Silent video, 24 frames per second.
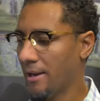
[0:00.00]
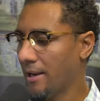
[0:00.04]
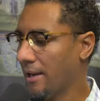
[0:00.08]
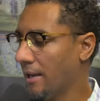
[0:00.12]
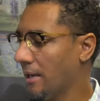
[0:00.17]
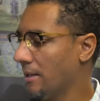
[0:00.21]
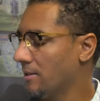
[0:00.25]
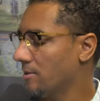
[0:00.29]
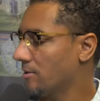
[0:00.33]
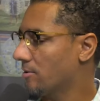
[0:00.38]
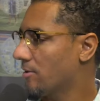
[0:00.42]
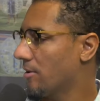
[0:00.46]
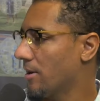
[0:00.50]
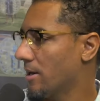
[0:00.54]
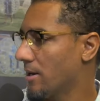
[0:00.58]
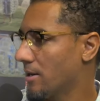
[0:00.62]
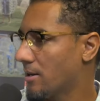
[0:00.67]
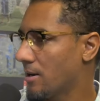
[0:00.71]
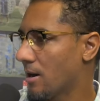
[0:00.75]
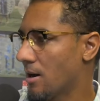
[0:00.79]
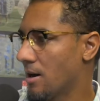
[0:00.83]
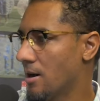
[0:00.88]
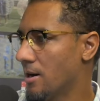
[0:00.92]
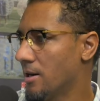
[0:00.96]
and your
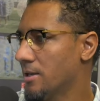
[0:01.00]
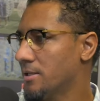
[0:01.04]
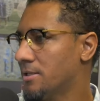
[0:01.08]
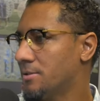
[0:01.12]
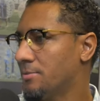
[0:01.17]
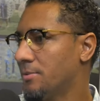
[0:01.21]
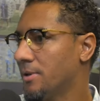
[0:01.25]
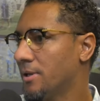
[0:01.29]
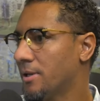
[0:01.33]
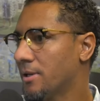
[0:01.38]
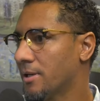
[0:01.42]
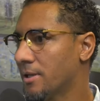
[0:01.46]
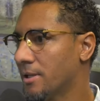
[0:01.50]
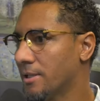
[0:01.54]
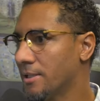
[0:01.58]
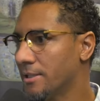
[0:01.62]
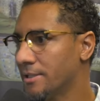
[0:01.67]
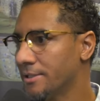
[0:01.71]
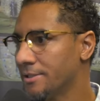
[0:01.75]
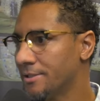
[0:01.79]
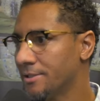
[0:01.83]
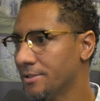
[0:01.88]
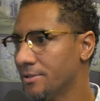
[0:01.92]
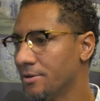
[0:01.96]
credit cards
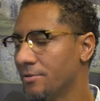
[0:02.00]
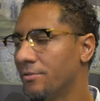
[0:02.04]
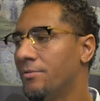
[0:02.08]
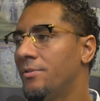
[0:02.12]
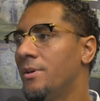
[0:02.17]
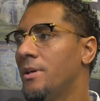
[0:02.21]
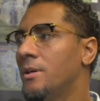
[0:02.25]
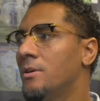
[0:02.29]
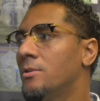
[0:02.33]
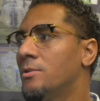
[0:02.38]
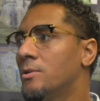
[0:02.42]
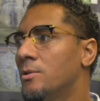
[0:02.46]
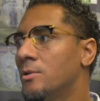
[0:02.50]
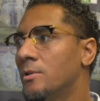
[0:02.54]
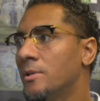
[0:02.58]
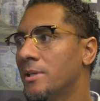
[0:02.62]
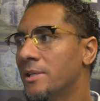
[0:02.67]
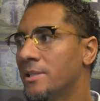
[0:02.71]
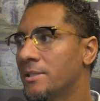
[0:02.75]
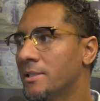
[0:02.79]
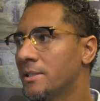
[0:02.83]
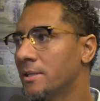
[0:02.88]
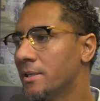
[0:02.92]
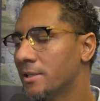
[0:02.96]
because your vehicle
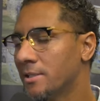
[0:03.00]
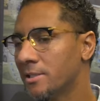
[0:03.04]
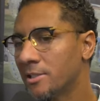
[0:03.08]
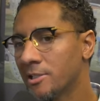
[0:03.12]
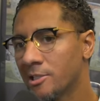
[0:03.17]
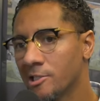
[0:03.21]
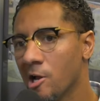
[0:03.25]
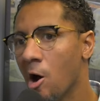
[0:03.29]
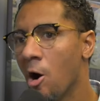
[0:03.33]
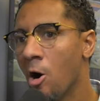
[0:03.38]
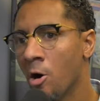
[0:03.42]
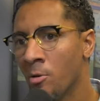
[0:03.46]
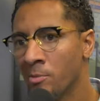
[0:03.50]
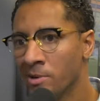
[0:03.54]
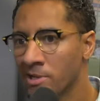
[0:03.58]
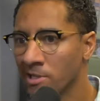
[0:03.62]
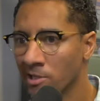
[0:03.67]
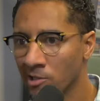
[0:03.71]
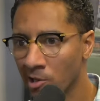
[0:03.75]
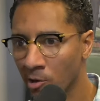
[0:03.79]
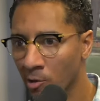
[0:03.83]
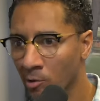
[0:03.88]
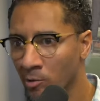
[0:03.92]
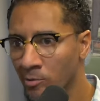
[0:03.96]
is an
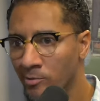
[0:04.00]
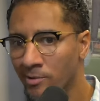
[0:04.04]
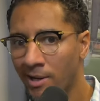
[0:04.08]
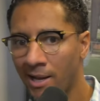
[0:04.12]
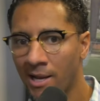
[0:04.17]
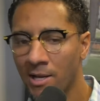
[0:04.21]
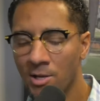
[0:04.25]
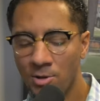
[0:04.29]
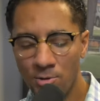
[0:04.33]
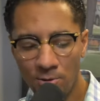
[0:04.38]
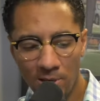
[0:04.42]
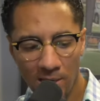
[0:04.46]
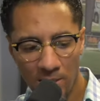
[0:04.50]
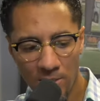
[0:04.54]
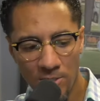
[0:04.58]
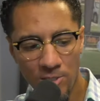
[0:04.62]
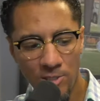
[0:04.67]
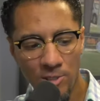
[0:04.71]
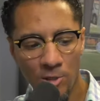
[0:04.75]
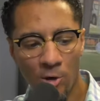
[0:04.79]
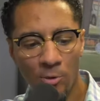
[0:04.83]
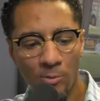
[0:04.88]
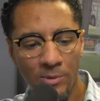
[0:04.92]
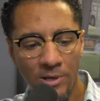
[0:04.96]
installment loan and you get
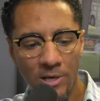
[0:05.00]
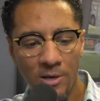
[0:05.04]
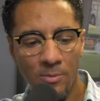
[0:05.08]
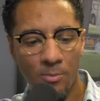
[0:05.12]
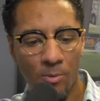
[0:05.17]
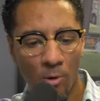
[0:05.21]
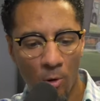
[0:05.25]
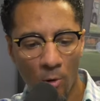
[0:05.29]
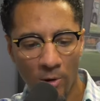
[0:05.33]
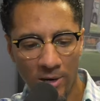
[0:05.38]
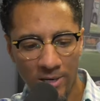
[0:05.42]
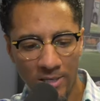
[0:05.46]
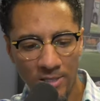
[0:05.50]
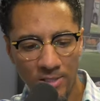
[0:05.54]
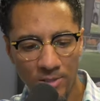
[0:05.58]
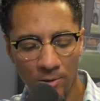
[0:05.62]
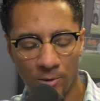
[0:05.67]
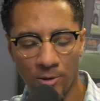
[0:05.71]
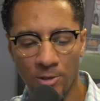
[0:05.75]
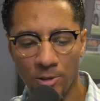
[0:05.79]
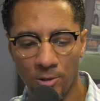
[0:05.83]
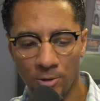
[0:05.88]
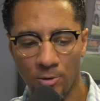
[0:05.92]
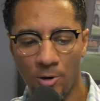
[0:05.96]
so many points
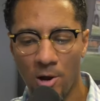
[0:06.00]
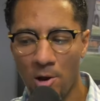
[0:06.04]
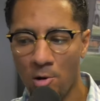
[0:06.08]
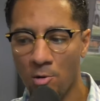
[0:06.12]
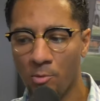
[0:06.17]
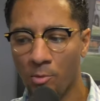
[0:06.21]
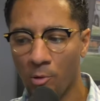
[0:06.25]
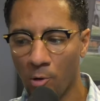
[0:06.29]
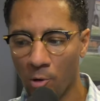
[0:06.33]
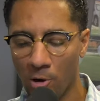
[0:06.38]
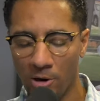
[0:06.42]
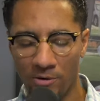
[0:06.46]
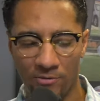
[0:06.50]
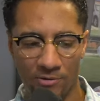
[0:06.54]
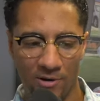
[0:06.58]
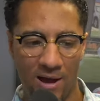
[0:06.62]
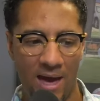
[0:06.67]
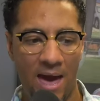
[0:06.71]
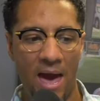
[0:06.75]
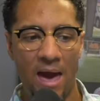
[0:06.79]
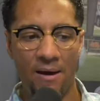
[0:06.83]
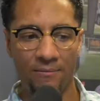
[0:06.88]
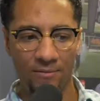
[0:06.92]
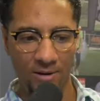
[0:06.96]
on your credit report for
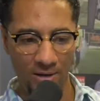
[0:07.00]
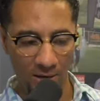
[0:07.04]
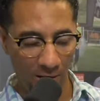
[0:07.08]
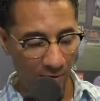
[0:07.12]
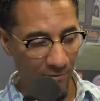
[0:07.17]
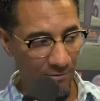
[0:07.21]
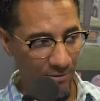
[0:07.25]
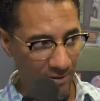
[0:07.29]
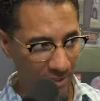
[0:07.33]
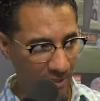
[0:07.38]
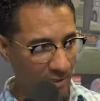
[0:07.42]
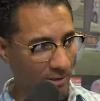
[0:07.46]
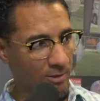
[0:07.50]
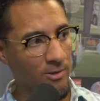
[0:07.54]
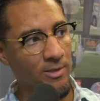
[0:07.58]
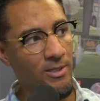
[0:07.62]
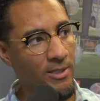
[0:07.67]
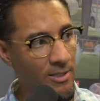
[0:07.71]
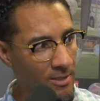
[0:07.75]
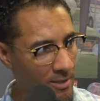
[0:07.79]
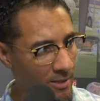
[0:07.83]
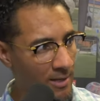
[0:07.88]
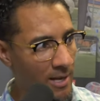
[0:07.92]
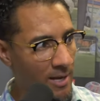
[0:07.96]
having a
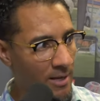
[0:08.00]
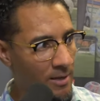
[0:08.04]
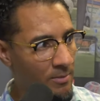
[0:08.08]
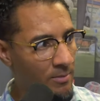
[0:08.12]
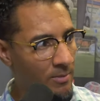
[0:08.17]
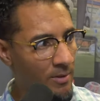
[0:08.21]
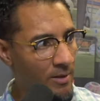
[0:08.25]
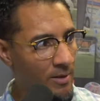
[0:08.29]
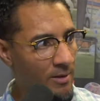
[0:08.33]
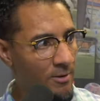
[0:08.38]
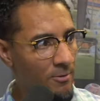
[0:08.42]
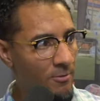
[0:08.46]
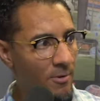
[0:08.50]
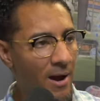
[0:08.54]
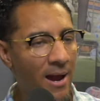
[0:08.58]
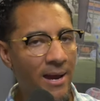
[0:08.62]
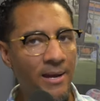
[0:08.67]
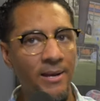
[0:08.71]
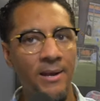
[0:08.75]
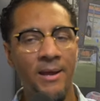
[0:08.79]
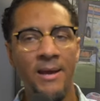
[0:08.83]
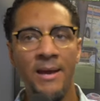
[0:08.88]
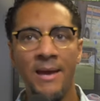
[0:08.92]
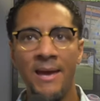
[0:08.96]
vehicle in your name,
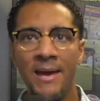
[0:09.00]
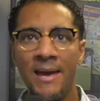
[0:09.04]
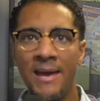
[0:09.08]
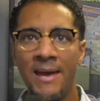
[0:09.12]
right?